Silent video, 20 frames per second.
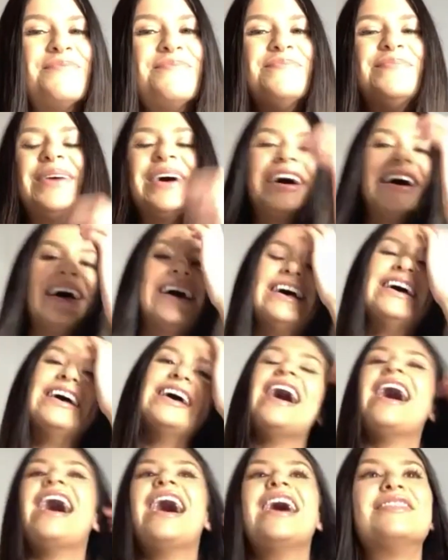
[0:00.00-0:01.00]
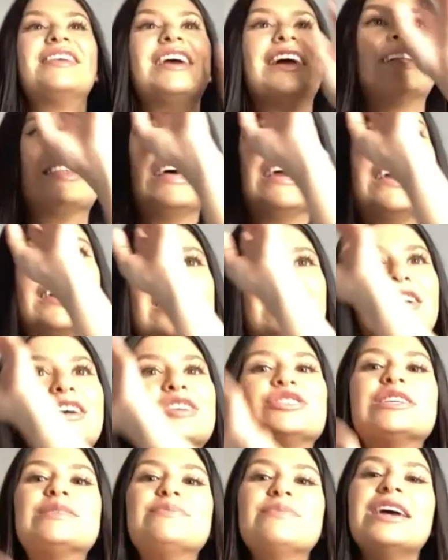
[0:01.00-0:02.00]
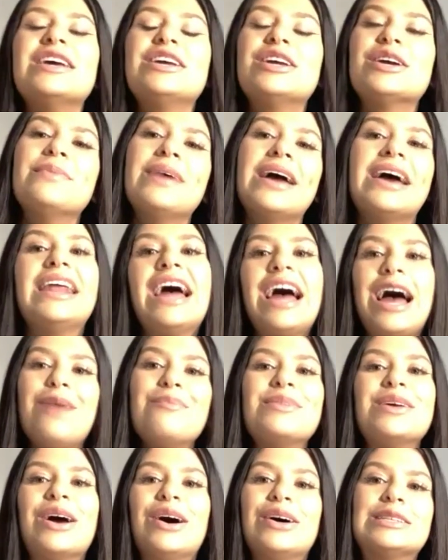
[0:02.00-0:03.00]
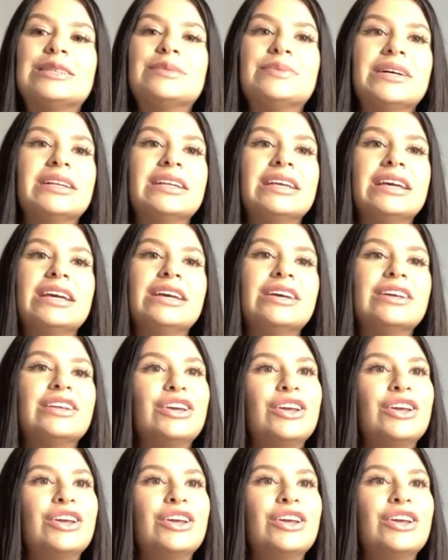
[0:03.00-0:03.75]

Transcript: But I think they just make your man happy ultimately,